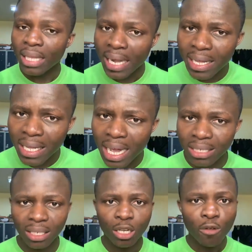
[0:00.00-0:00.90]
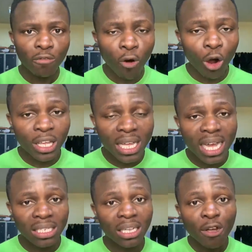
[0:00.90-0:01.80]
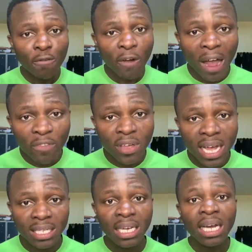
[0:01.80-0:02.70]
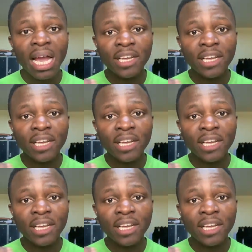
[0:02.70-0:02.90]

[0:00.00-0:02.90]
3 years, 4 years, 5 years.